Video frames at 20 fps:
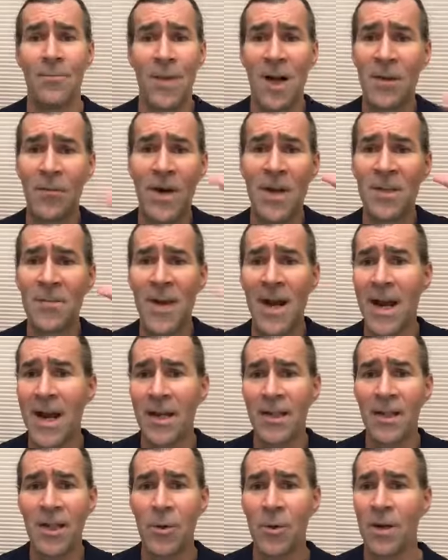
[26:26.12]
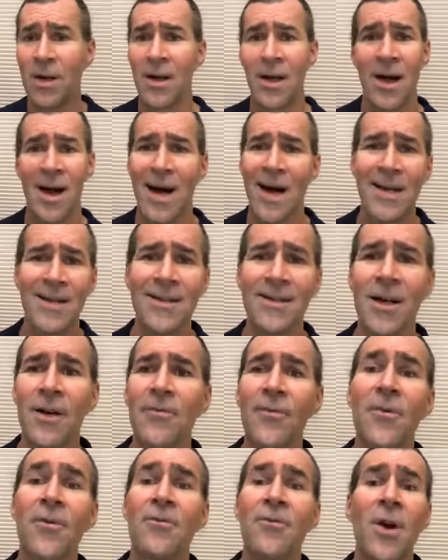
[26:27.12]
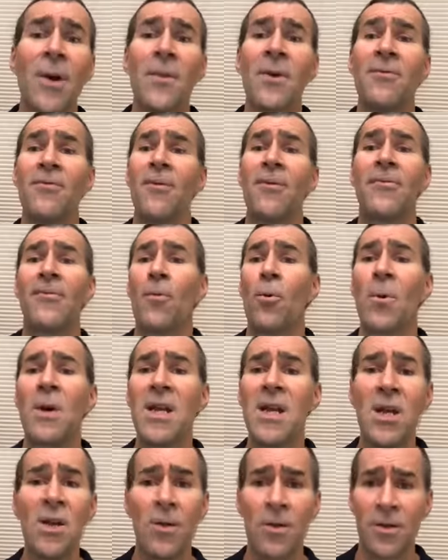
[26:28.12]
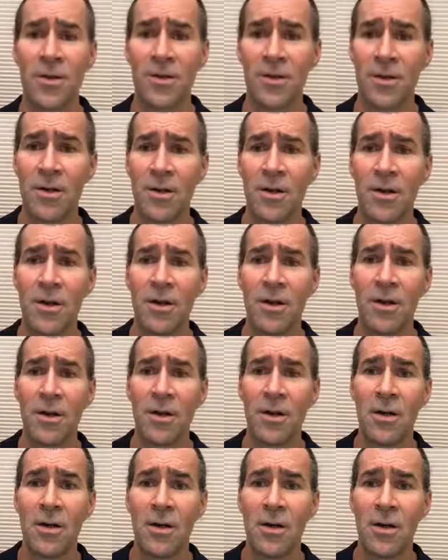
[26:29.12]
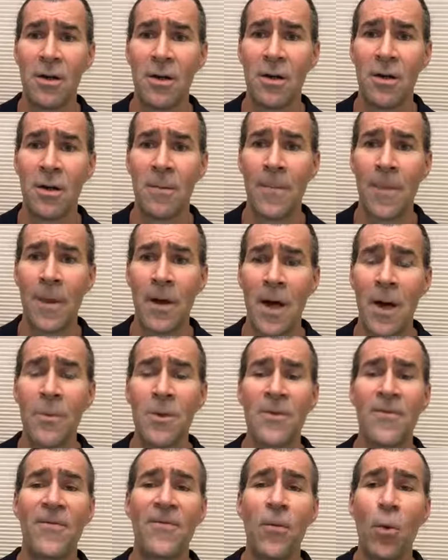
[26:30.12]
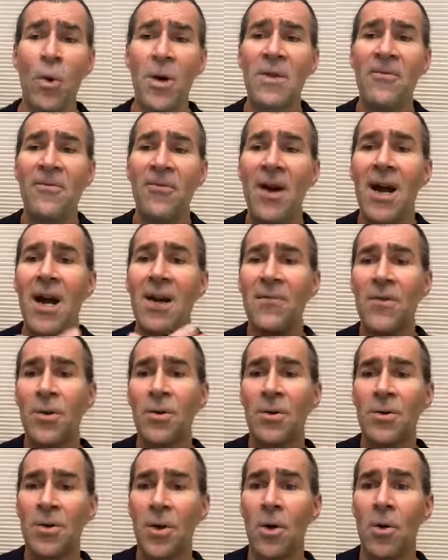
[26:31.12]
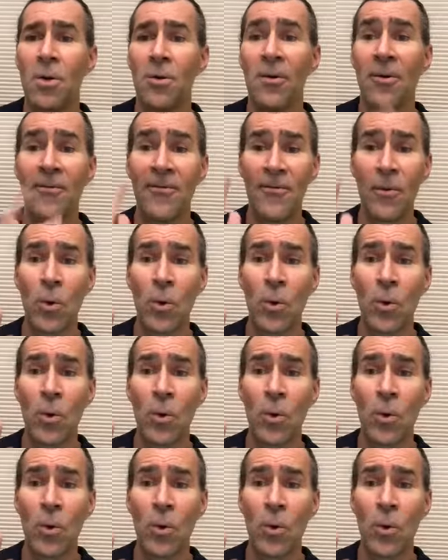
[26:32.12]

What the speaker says: I'll raise my hand to it. I suffered from it for 40 years. I was 45 years old,